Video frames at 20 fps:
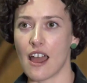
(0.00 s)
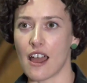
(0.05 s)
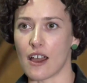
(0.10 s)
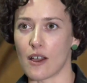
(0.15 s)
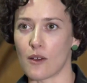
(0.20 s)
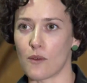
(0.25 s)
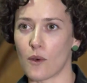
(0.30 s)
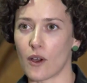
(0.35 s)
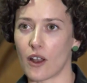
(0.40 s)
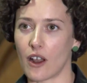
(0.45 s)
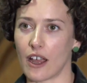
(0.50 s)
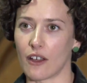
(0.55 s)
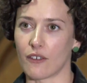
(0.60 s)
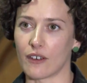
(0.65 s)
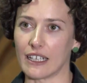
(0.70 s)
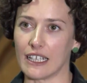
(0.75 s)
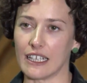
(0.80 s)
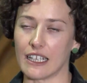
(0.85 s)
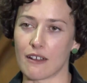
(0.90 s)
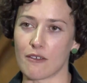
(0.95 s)
What I
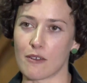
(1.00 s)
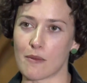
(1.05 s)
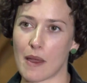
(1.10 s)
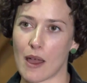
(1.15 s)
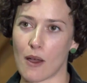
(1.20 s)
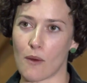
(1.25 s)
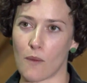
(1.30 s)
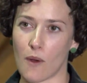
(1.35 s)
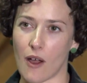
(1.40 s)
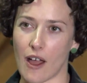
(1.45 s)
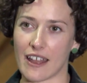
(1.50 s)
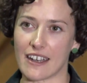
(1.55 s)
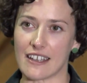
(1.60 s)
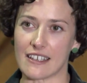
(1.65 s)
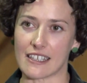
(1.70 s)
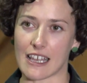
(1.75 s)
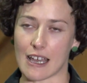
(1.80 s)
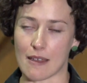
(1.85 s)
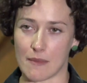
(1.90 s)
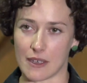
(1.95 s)
really love about wine
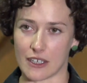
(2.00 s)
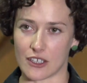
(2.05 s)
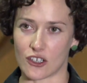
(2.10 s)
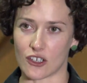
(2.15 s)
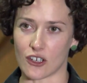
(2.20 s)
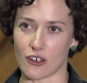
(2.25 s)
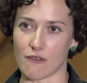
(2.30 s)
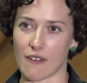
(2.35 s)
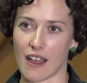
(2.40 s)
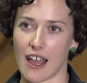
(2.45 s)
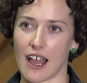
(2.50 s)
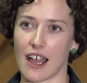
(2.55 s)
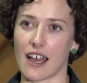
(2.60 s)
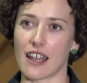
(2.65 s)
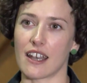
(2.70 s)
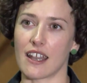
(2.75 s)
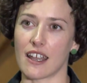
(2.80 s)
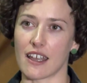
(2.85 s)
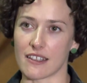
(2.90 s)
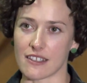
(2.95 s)
is that mixture of
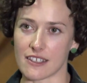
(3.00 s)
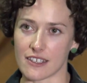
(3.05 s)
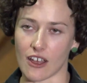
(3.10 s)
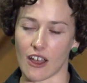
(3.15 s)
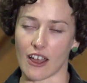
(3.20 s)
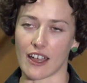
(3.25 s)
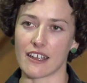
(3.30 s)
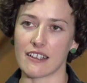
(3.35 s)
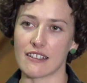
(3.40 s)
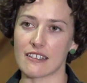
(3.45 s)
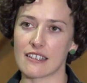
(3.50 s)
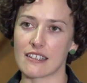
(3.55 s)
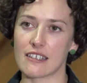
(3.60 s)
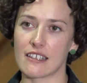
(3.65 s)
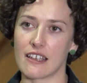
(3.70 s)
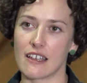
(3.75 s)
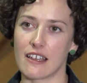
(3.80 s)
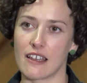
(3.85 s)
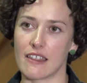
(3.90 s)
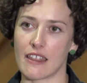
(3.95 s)
art and science,
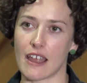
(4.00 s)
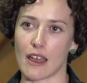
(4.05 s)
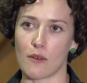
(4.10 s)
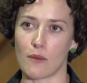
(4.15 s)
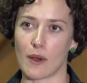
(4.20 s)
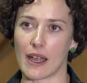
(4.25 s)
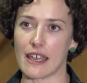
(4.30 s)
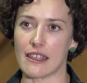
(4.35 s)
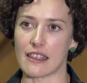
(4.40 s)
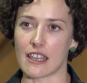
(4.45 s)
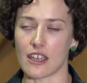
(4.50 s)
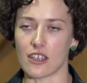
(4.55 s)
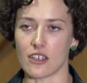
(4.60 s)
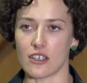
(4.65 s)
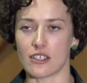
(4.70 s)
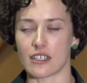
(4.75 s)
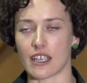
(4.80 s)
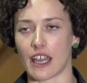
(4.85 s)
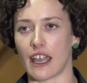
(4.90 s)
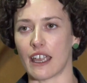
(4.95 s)
that way that
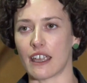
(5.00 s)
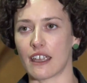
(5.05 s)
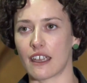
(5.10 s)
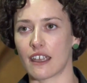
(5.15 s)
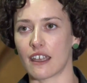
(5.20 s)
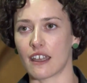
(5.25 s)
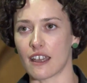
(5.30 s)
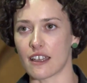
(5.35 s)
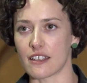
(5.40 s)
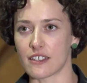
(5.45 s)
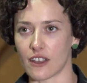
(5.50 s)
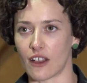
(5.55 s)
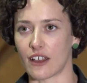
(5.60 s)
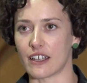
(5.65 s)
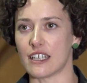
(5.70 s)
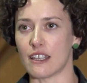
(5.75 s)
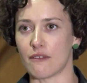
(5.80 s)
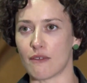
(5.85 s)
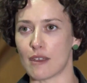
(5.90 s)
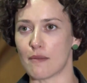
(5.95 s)
you take a
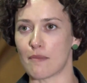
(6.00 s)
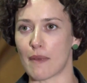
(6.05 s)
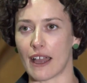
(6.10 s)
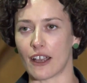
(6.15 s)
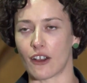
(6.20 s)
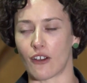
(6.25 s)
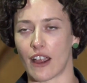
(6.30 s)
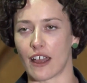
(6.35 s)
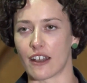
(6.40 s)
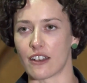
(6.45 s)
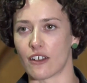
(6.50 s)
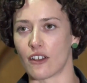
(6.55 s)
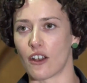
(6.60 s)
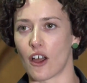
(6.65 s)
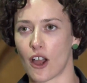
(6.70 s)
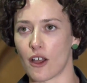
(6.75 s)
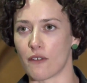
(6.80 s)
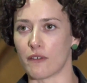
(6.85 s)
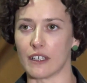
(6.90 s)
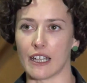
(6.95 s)
scientific background and
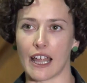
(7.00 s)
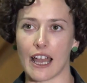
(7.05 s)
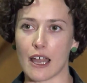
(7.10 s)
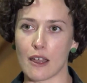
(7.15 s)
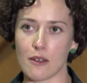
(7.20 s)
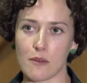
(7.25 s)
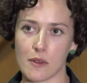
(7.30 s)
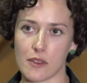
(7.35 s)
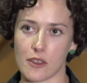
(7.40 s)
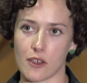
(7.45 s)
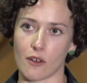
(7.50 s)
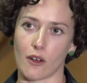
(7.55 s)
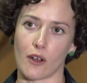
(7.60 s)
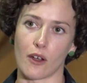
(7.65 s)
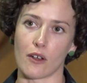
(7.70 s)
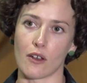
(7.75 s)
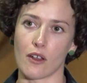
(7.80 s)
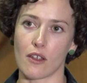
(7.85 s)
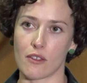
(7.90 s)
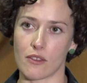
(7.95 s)
overlay it with your
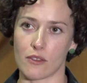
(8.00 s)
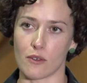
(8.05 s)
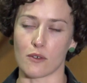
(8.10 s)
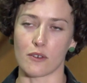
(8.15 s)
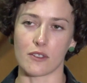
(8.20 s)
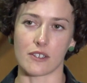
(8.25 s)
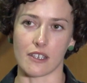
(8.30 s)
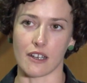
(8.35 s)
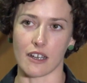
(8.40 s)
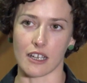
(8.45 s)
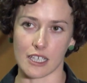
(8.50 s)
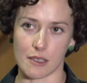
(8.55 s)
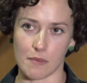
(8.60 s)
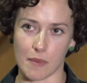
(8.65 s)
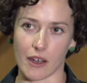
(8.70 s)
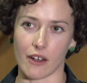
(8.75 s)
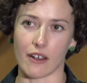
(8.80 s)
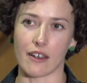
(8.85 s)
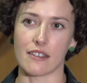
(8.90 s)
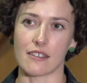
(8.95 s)
own thoughts and
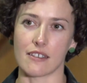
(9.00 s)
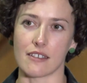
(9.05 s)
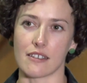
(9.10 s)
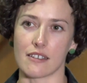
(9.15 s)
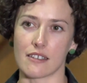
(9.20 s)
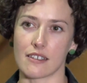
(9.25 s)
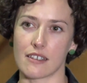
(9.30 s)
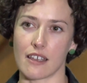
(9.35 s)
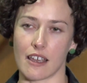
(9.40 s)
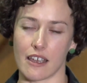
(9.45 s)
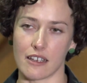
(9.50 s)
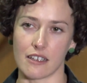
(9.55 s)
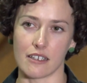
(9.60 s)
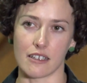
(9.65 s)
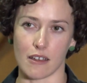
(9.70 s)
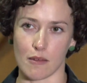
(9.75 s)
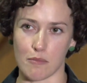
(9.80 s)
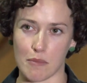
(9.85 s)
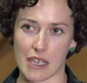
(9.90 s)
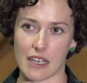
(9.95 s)
experiences and
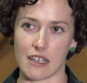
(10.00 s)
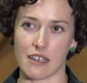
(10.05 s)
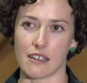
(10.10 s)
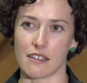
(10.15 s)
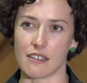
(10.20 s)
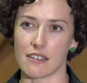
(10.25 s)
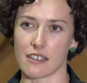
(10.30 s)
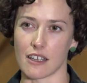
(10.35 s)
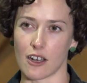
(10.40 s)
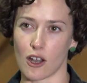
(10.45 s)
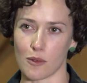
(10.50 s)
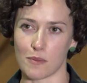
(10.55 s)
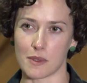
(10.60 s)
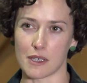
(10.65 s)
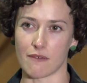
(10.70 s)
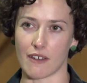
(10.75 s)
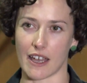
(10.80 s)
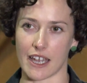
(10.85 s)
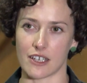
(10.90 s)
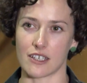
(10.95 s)
opinions and
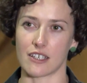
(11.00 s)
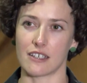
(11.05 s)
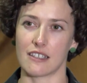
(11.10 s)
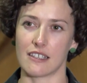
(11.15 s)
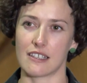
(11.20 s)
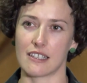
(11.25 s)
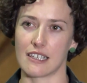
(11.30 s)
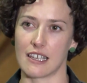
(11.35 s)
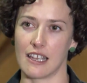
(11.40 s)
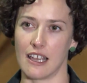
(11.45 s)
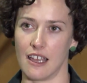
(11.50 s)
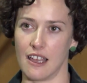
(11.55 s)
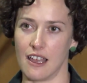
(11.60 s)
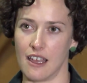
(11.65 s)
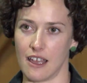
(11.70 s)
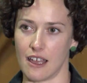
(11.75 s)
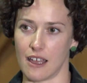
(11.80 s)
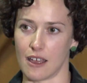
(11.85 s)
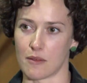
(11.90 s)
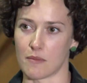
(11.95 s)
observations.
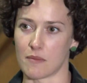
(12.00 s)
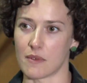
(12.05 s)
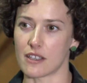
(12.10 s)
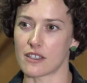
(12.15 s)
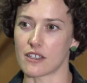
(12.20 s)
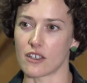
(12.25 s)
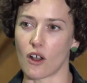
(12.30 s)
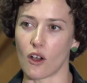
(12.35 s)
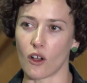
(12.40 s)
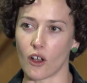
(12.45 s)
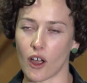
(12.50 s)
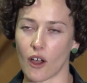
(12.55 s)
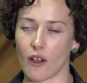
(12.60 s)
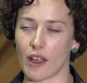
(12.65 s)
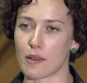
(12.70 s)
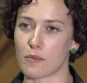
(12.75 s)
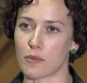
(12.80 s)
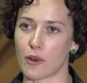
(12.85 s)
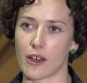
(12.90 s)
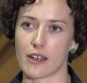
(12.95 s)
It's an
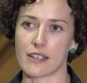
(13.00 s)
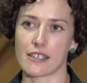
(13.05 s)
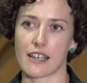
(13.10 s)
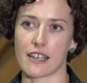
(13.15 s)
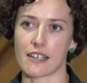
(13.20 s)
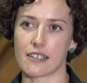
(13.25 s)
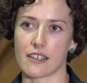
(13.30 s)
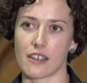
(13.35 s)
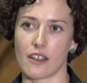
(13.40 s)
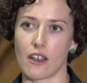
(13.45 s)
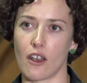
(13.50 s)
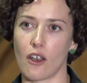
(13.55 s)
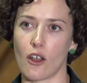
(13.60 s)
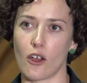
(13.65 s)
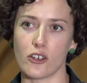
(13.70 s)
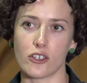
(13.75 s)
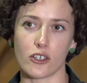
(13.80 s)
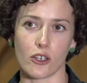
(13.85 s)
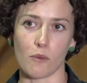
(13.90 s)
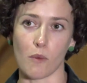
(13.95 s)
ongoing process and
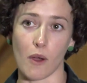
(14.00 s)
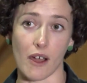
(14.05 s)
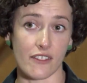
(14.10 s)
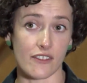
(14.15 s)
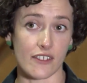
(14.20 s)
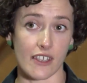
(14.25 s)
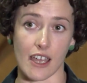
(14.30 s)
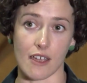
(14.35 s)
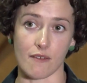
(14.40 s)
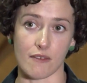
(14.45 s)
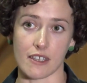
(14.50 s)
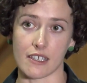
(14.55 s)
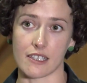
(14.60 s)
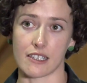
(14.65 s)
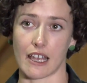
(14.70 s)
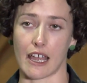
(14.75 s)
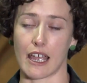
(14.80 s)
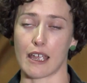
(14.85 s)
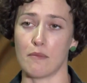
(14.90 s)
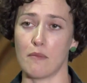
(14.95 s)
no two wines are ever the
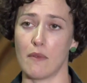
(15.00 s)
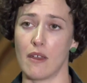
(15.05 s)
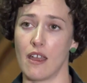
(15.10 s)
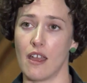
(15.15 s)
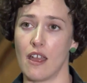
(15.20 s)
same.